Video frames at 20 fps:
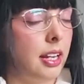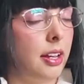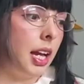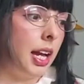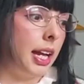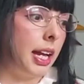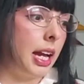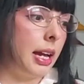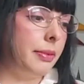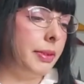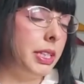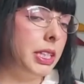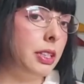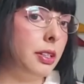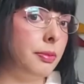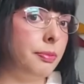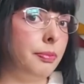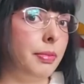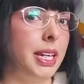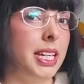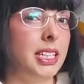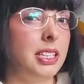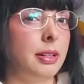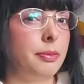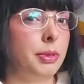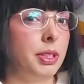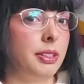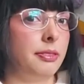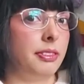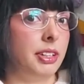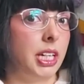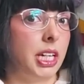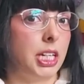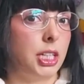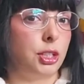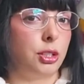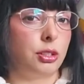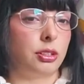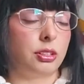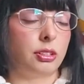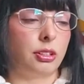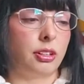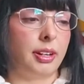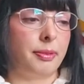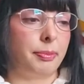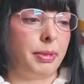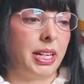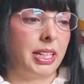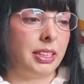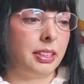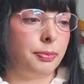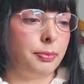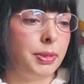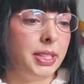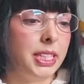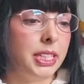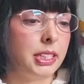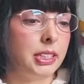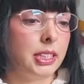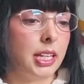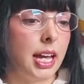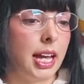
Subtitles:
I haven't done major modifications on a brand piece.